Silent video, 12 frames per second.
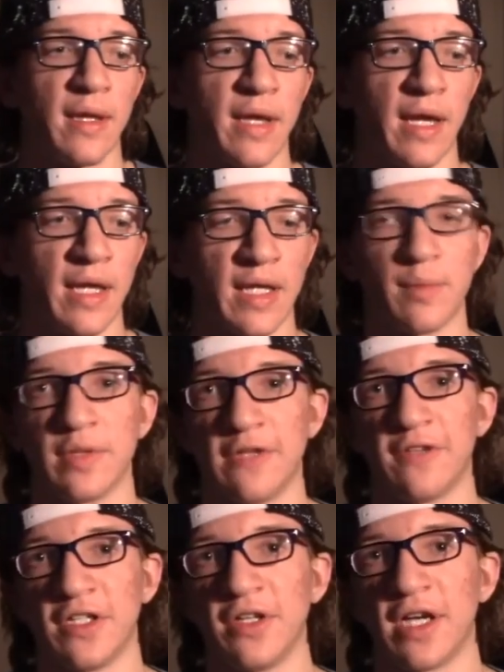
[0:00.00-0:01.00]
And I believe
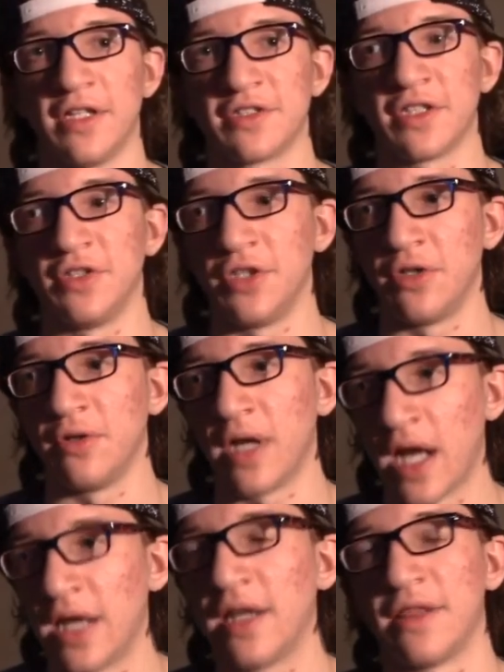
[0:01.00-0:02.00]
that you guys can do
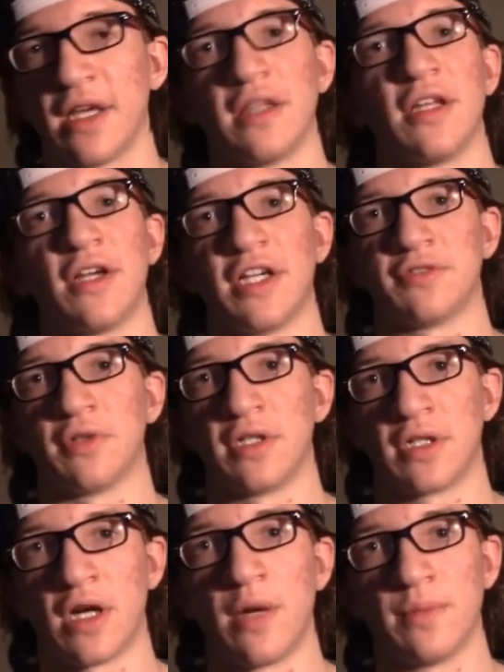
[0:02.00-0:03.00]
anything that you guys want
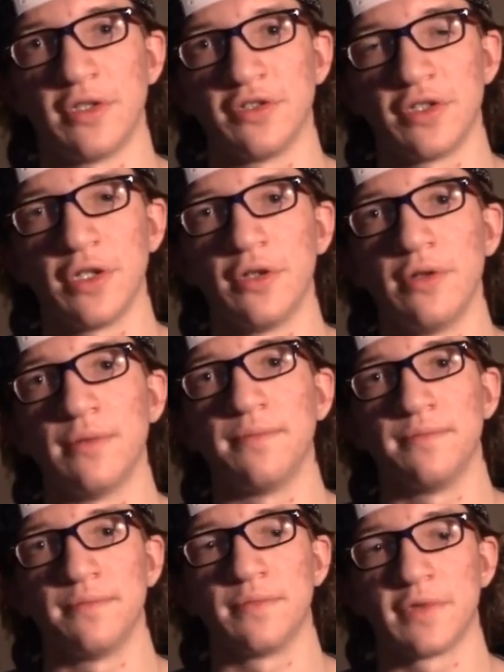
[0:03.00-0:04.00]
to accomplish too.
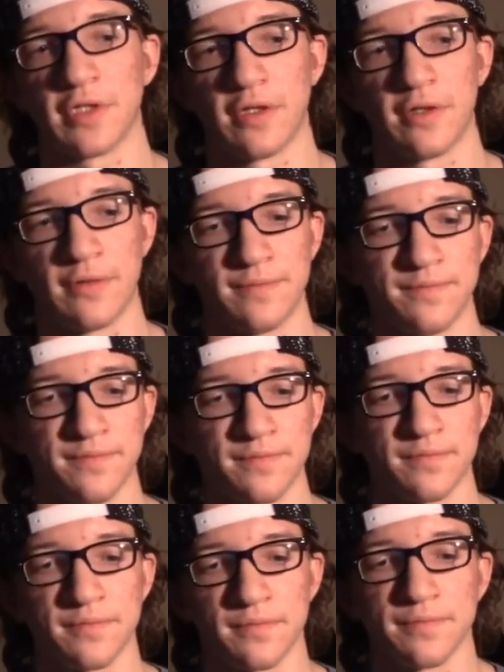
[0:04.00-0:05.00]
So,
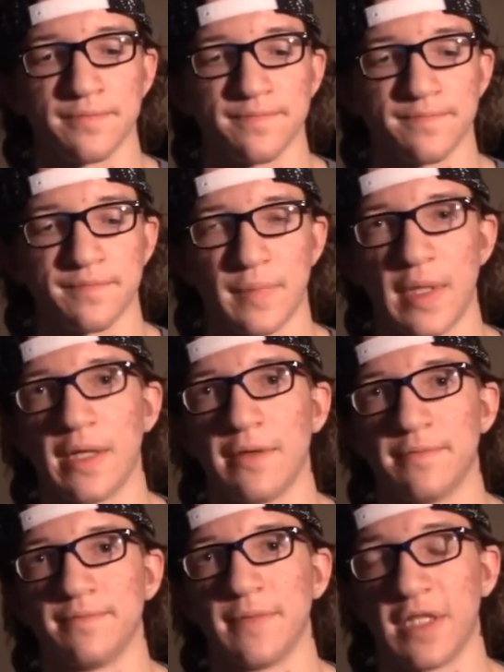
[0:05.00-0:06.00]
yeah,
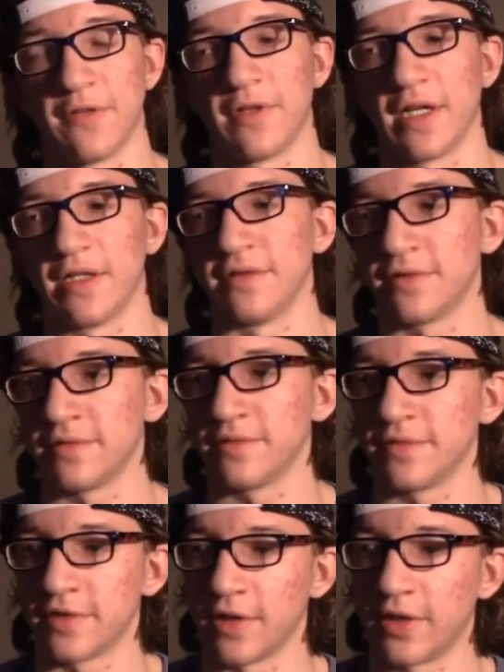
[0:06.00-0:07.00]
I love you guys.
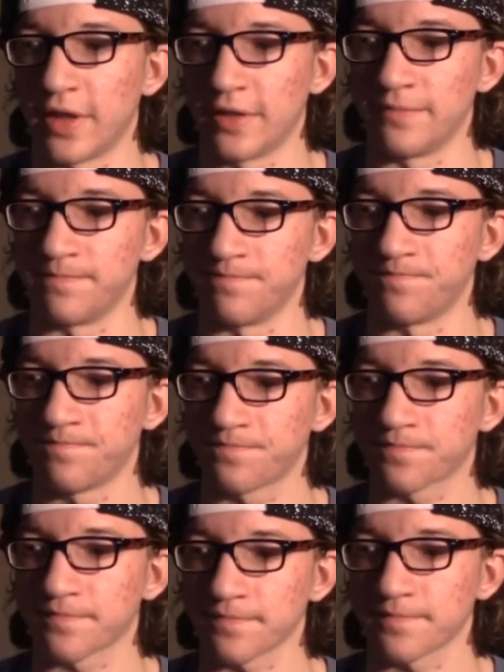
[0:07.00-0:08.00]
So,
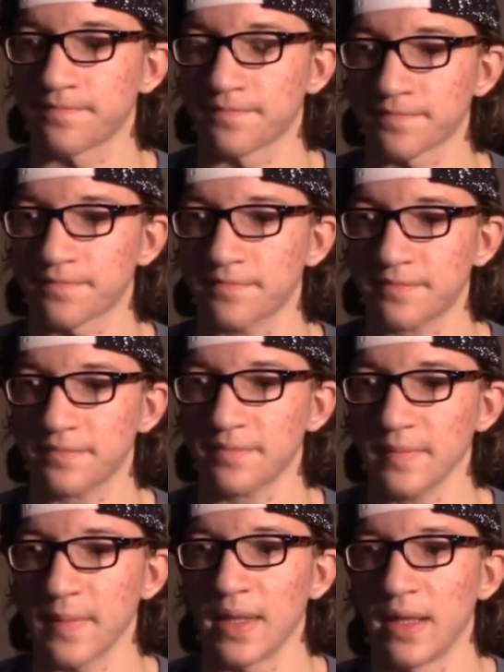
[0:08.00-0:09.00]

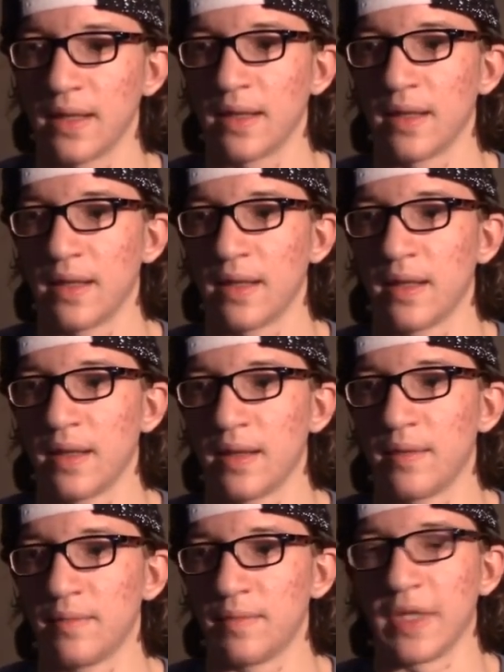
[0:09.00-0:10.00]

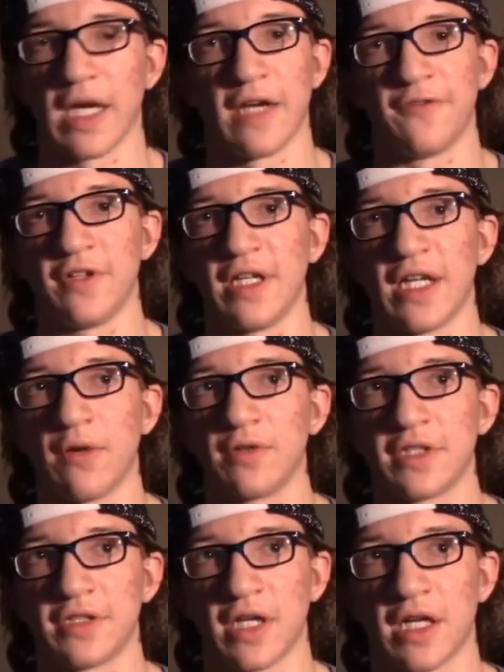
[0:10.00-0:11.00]
um, but yeah, if you need anyone
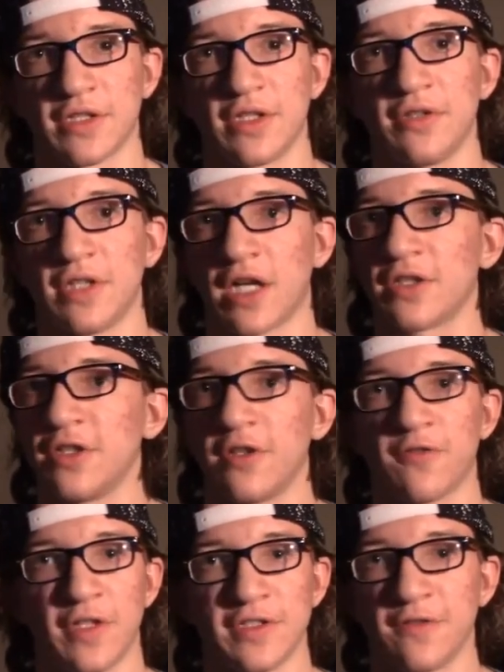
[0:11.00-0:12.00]
to talk to, talk to your
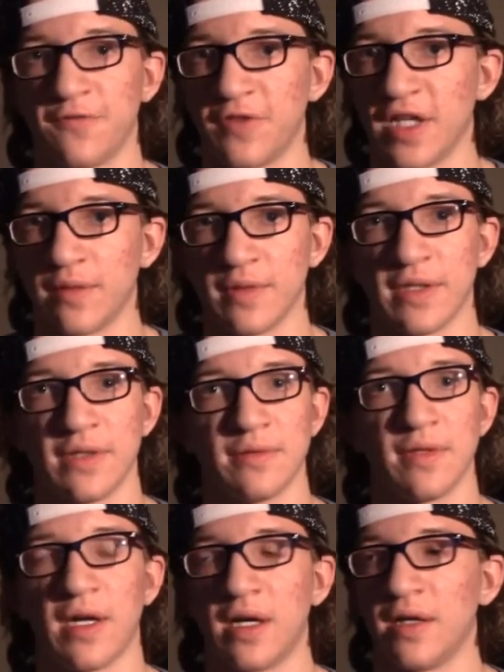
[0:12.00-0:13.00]
friends and family.
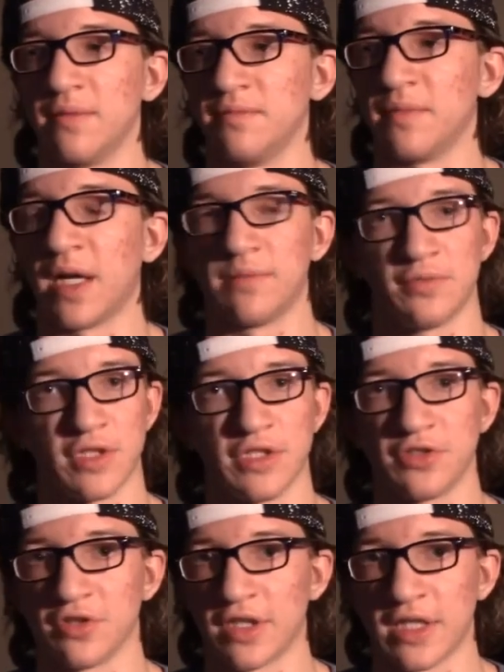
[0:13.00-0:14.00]
Um, I'm pretty
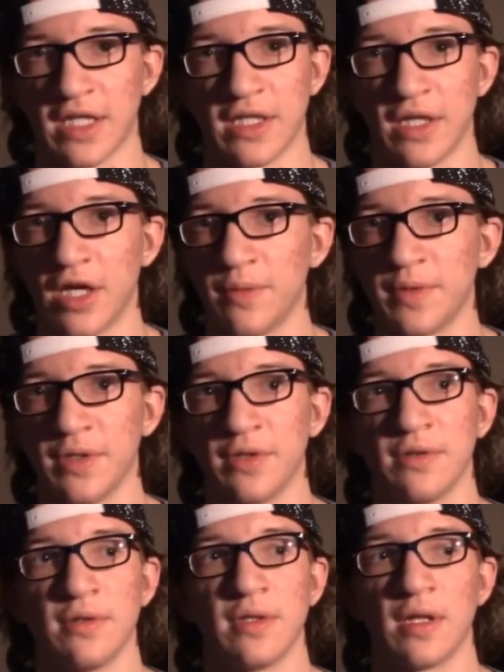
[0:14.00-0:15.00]
sure that they can help
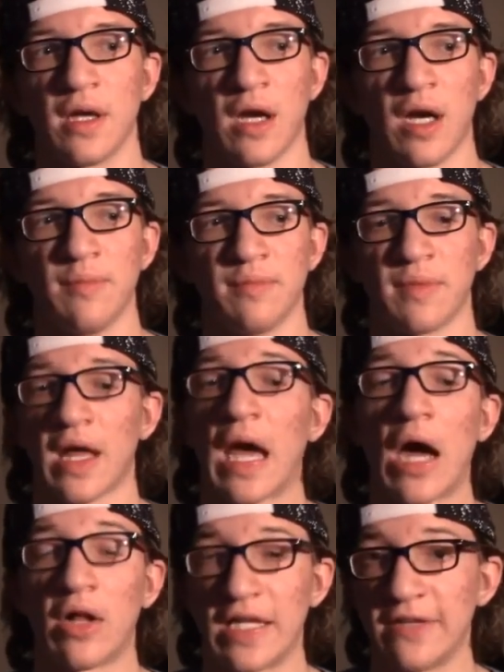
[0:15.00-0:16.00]
you. Um,
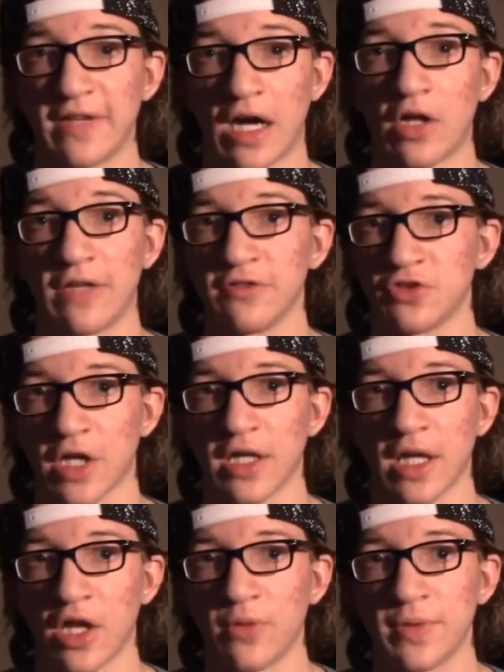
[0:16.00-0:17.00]
I'll, I'll even try
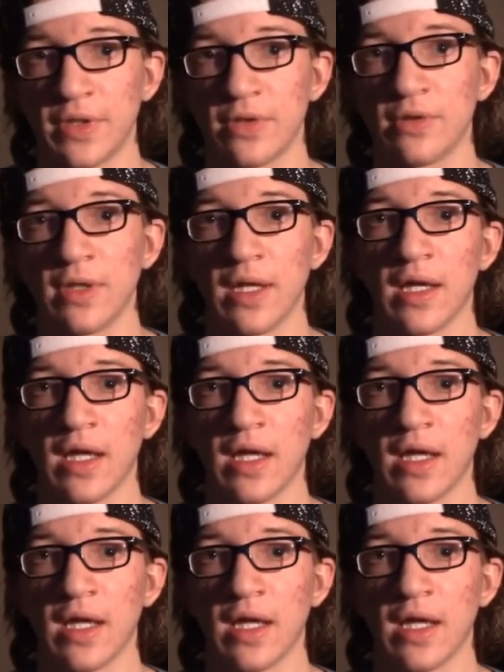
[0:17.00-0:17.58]
to help you.